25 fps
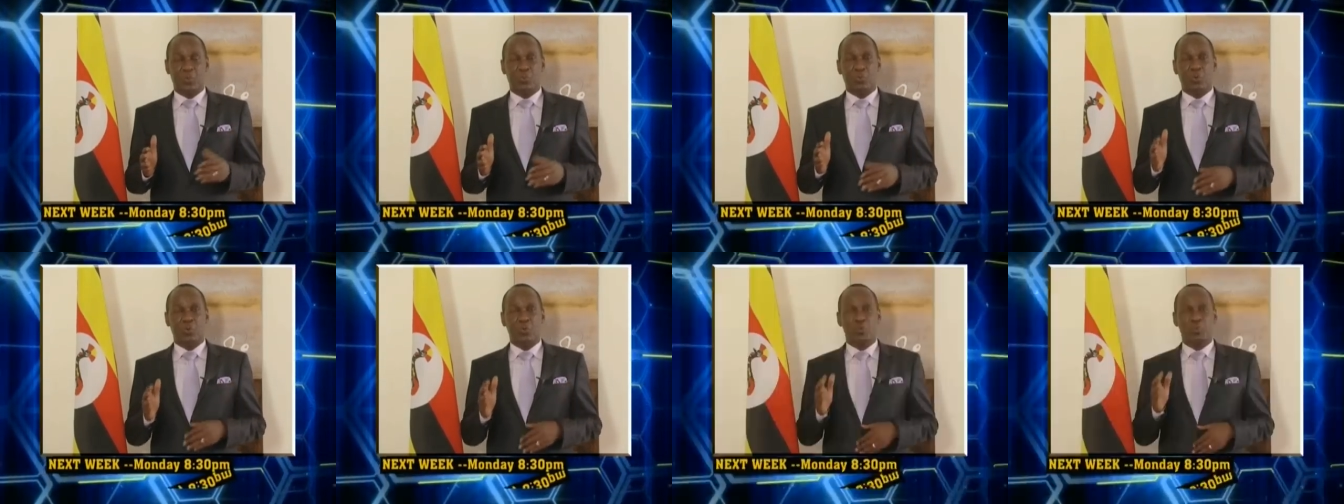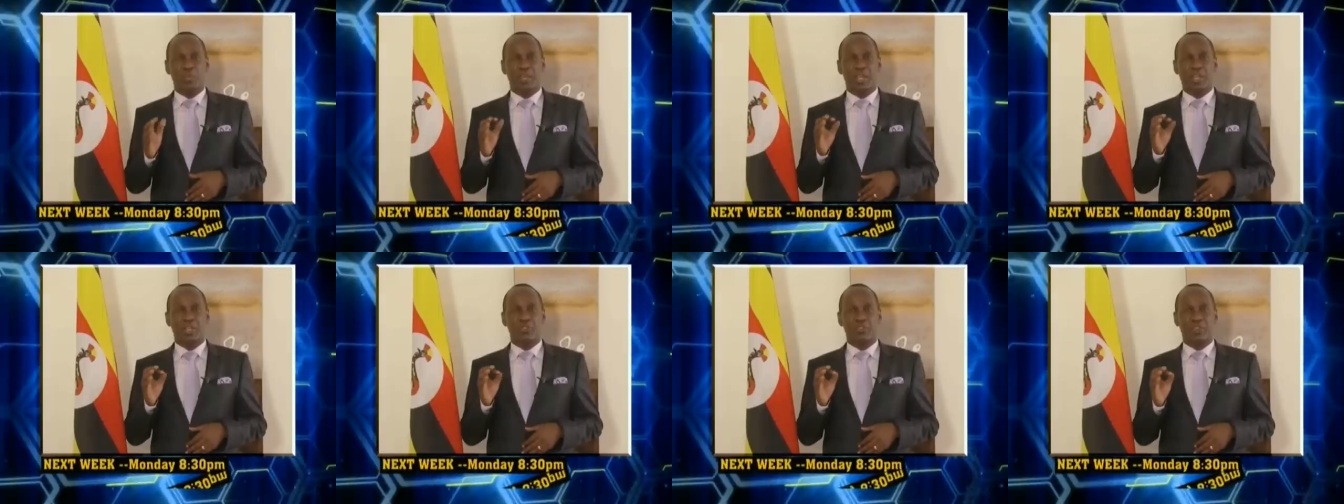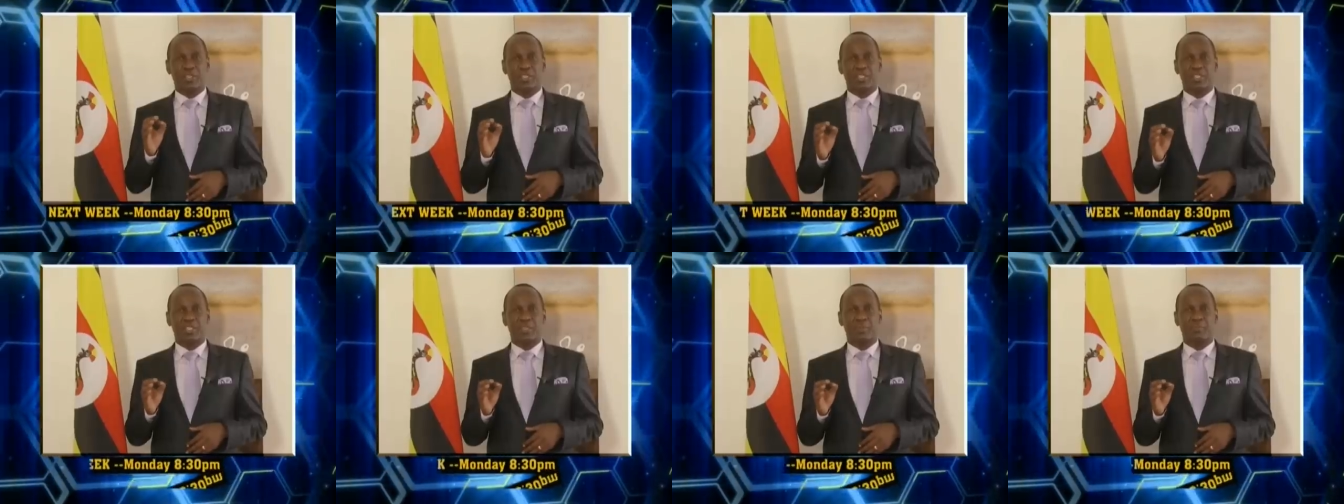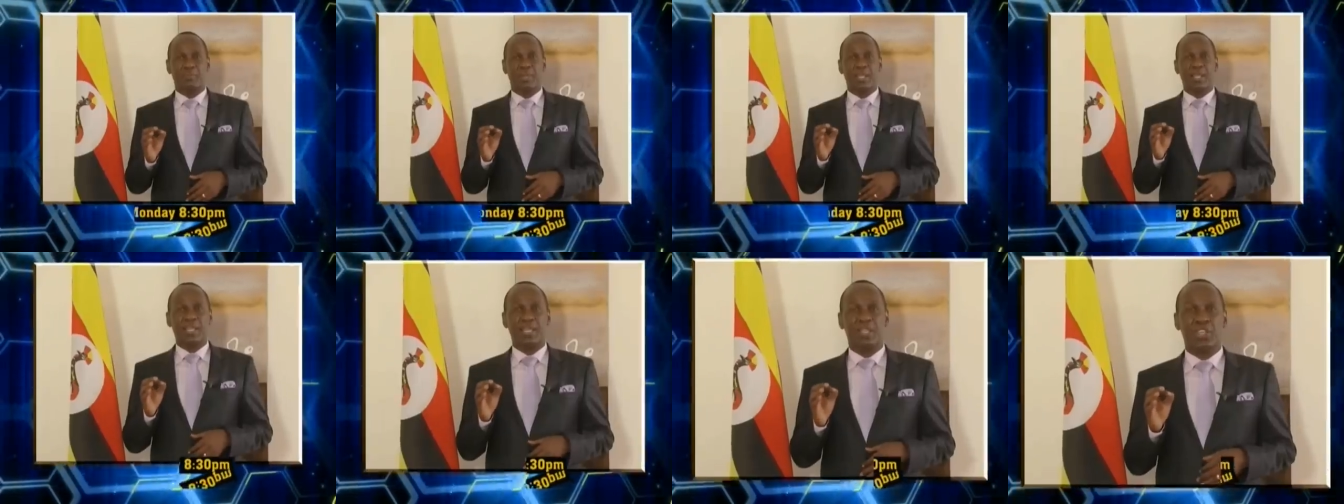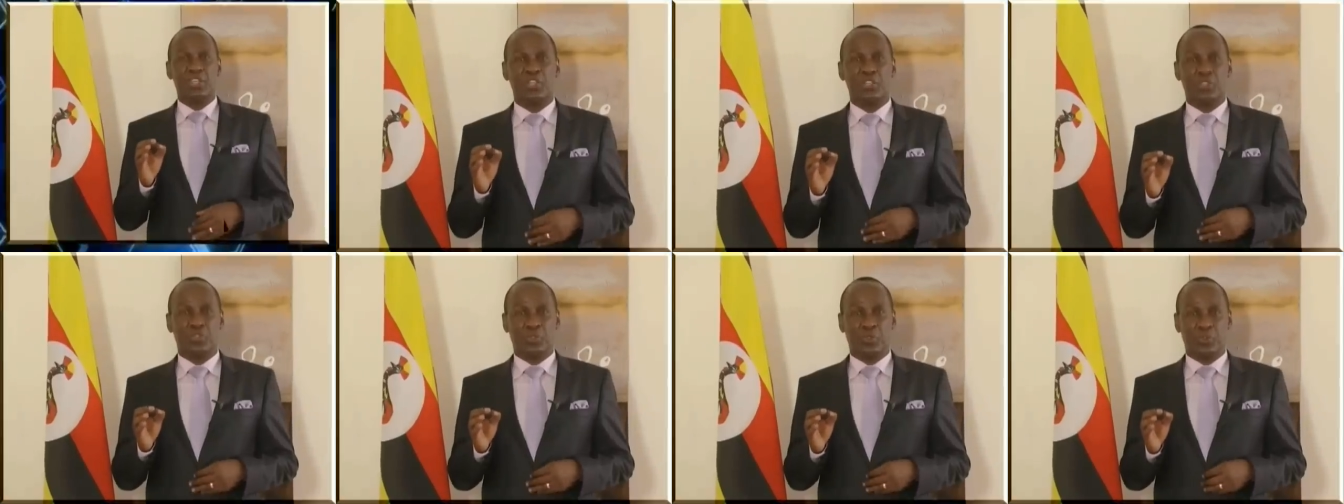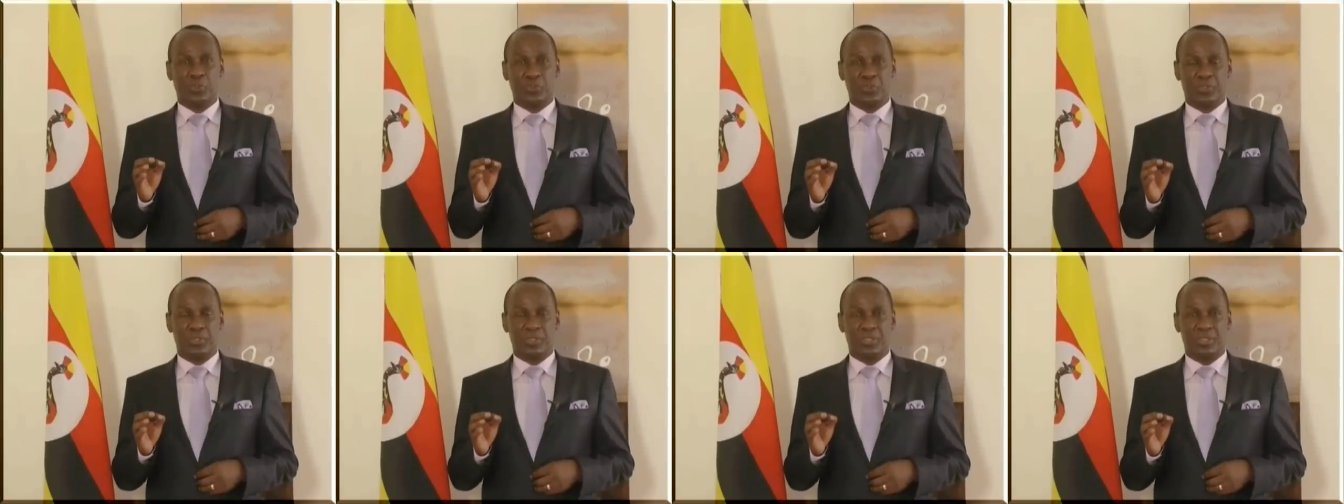We will be addressing many
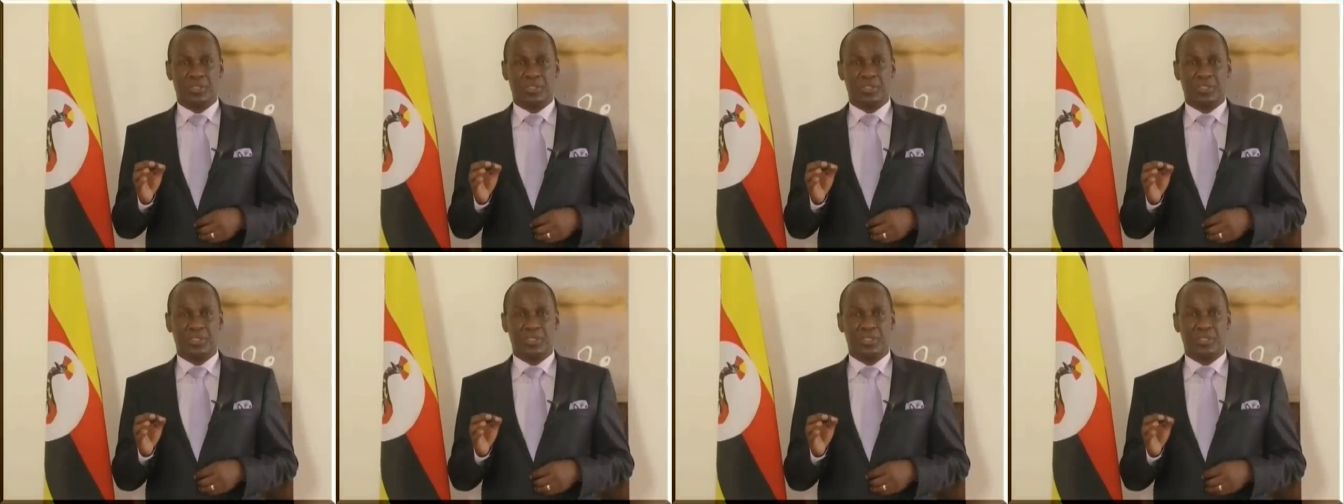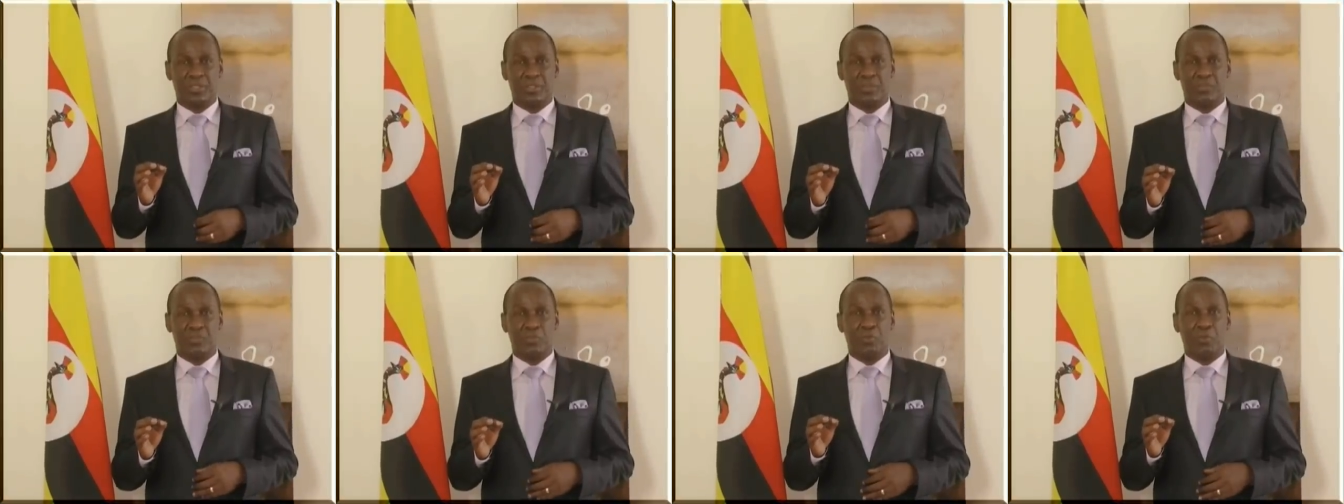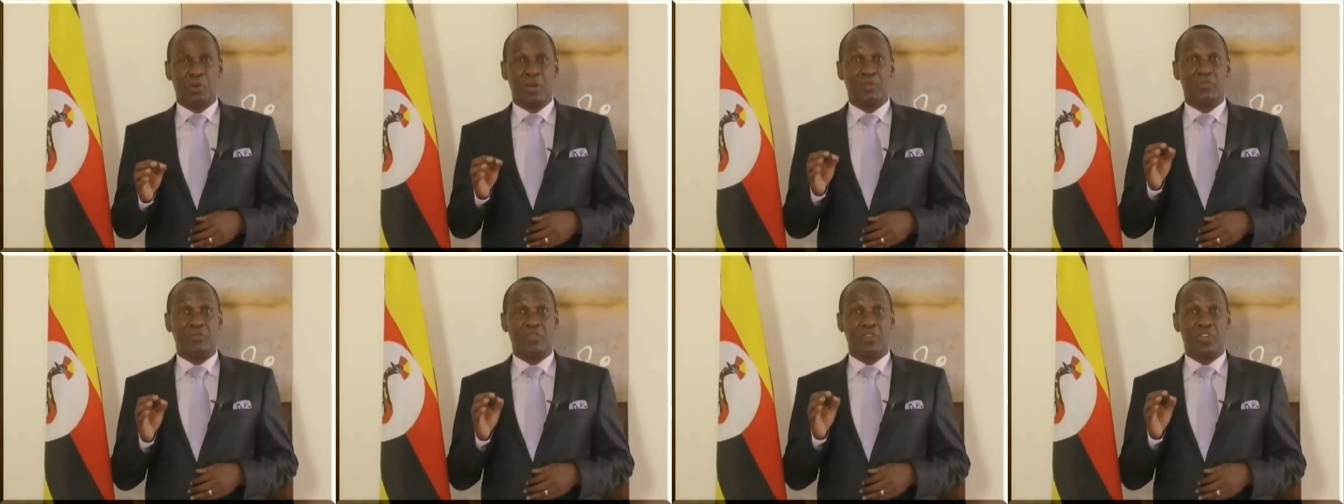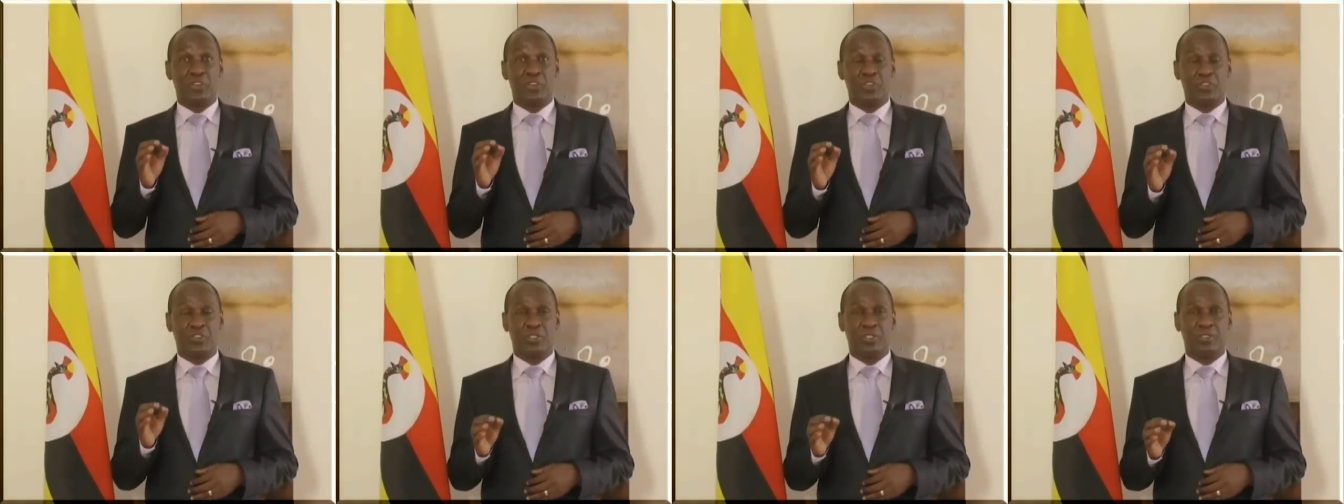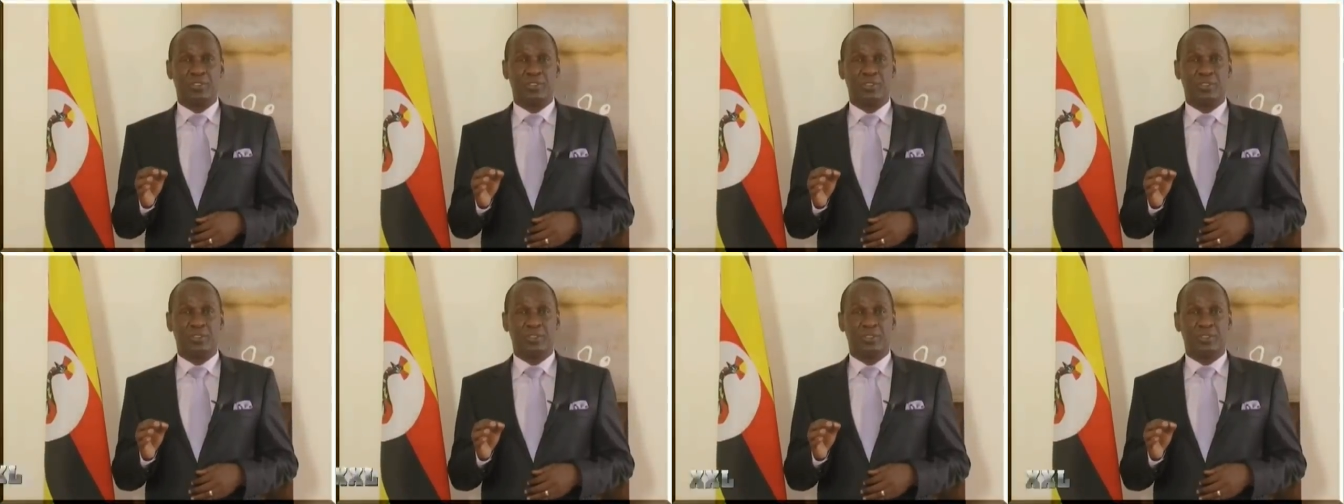issues, from aviation,